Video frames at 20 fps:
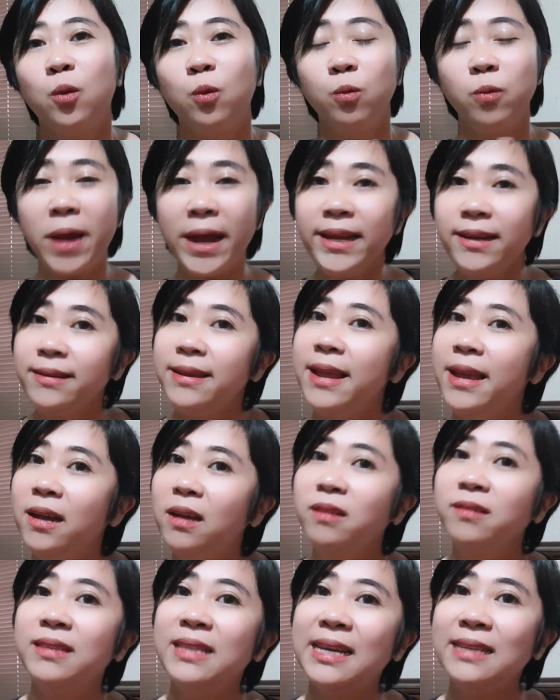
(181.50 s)
right
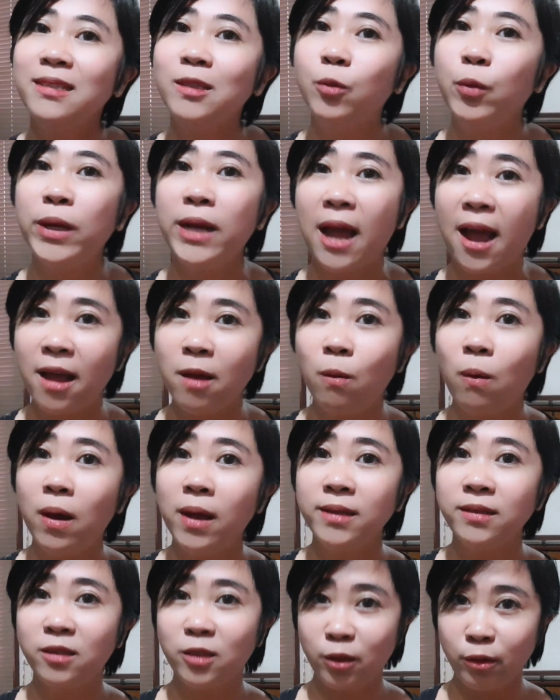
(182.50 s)
now, that's what I
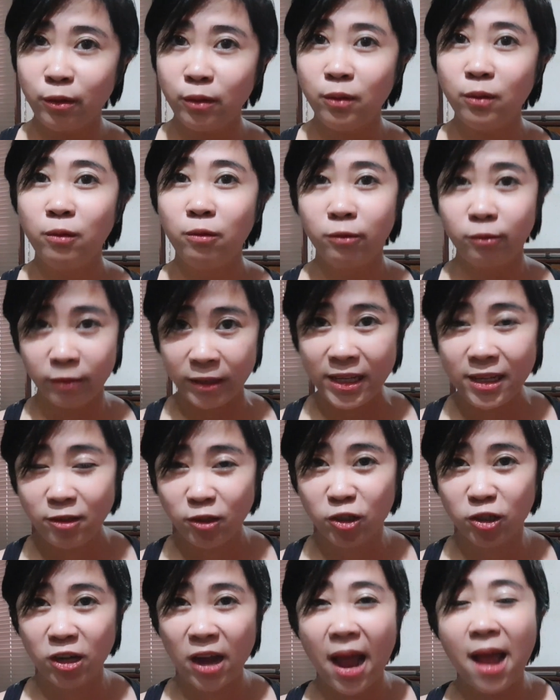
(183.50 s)
want to
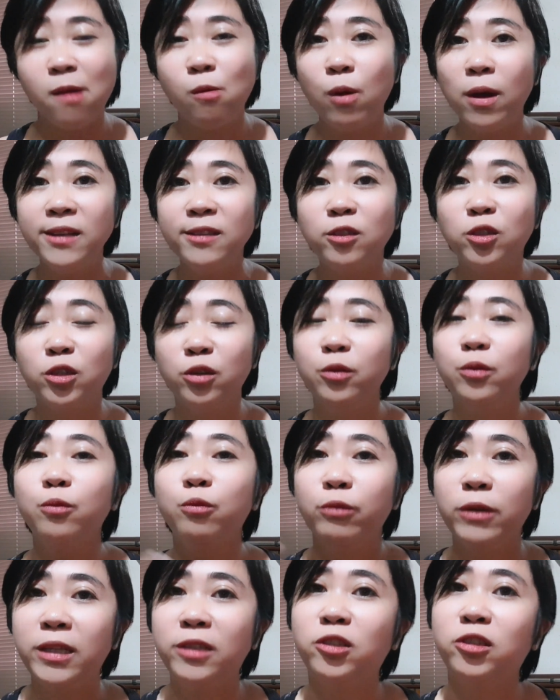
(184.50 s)
reach. I want to
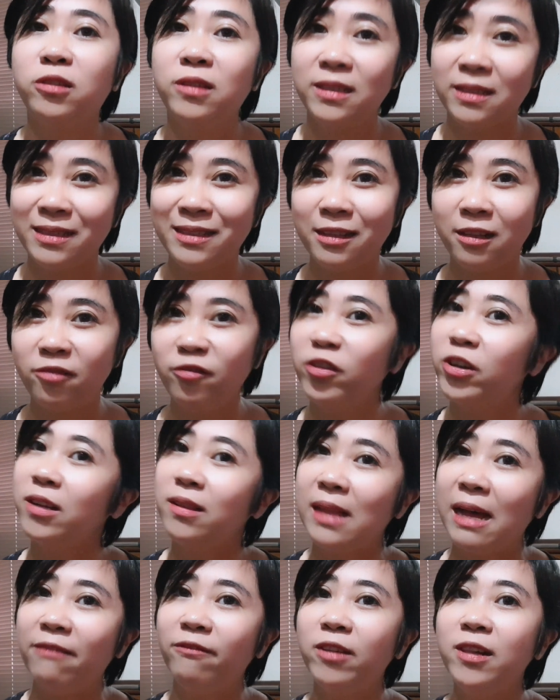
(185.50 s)
reach the silver
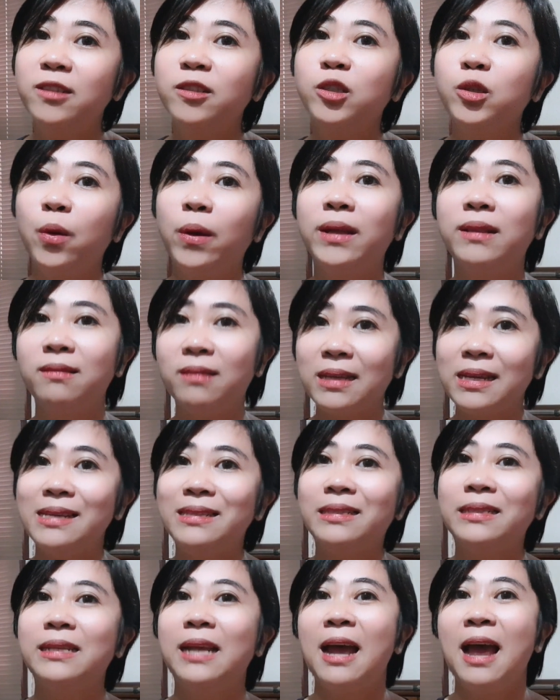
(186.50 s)
level, so at
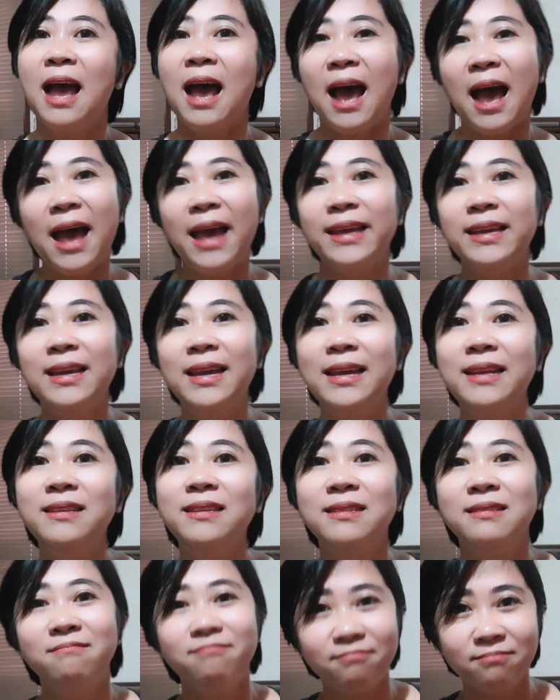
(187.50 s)
least I
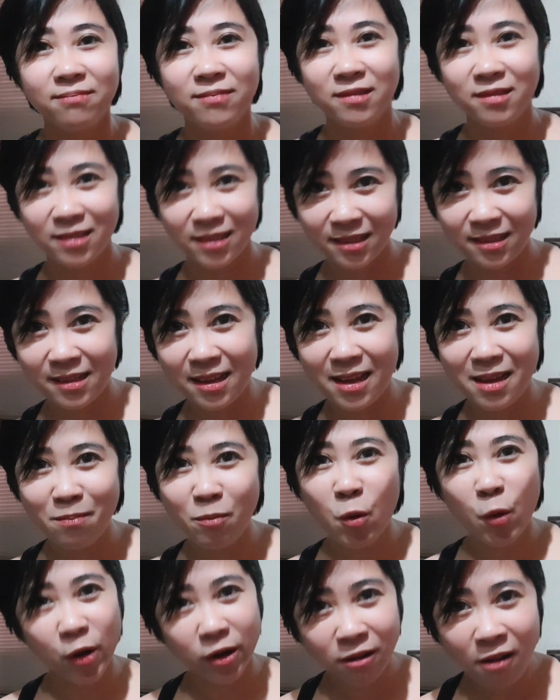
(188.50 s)
can see
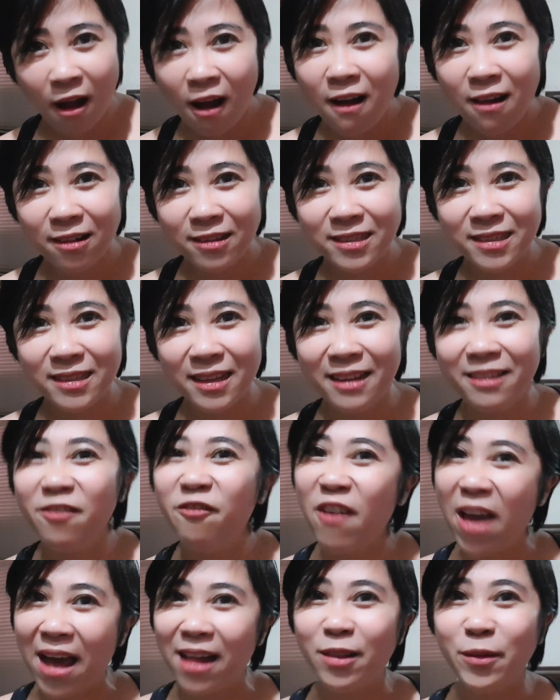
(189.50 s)
more calls,
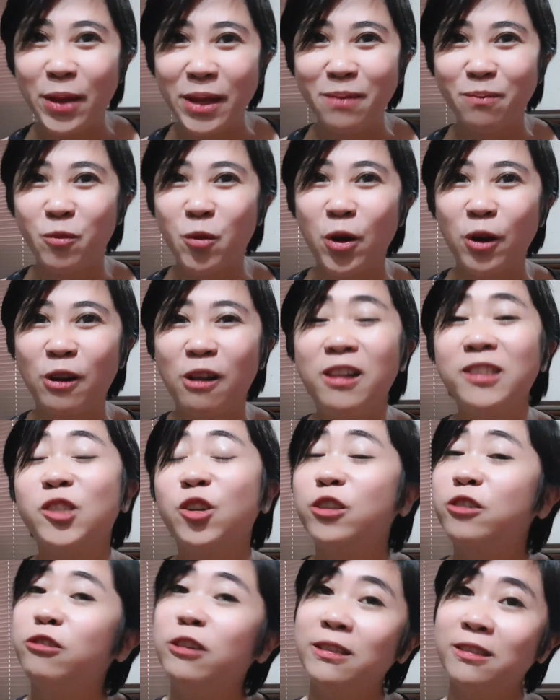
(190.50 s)
evaluate more calls,
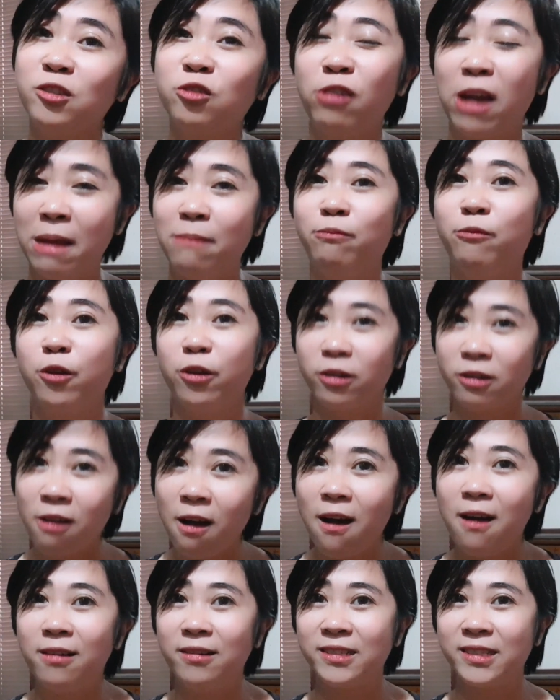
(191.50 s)
or transcribe more
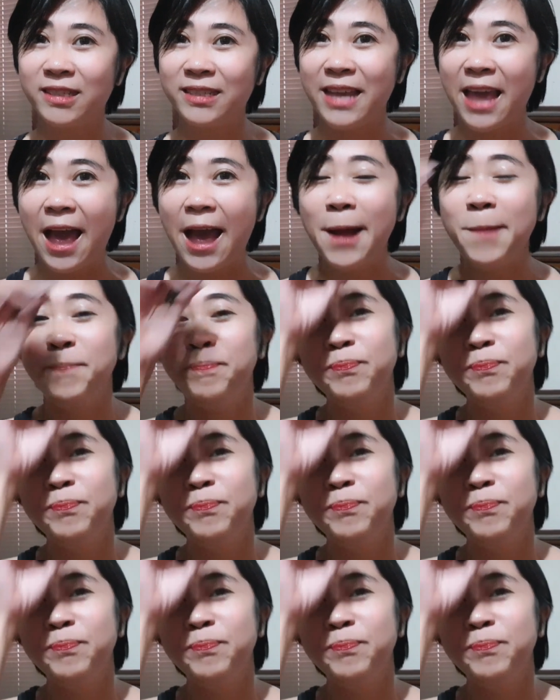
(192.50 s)
calls, yeah?